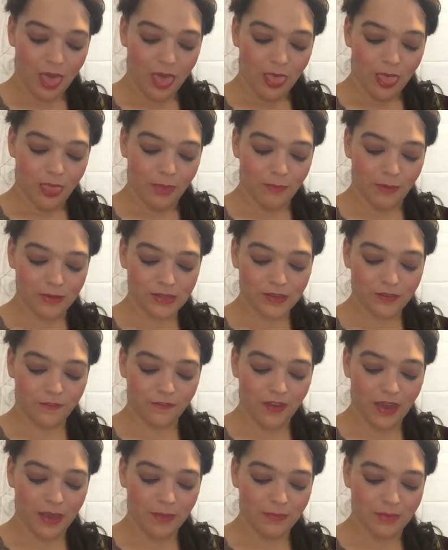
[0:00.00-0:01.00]
The most
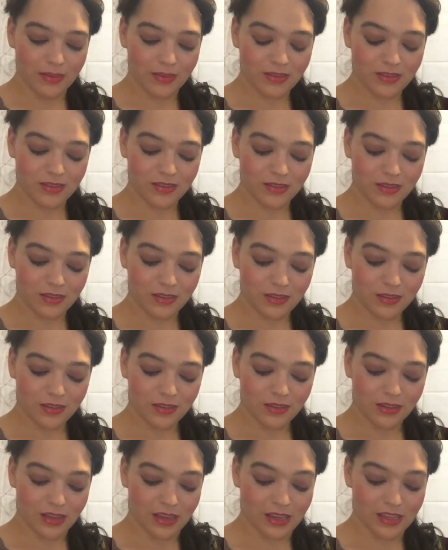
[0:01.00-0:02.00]
famous
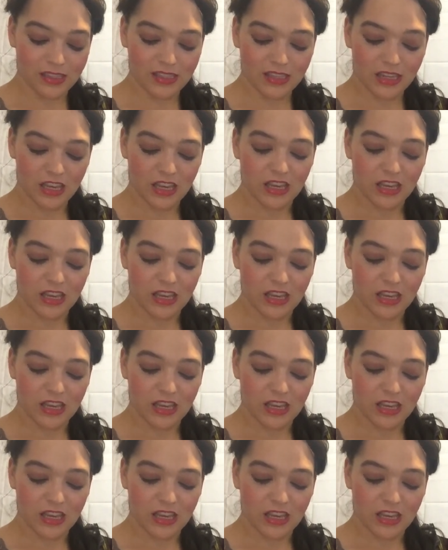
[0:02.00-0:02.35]
is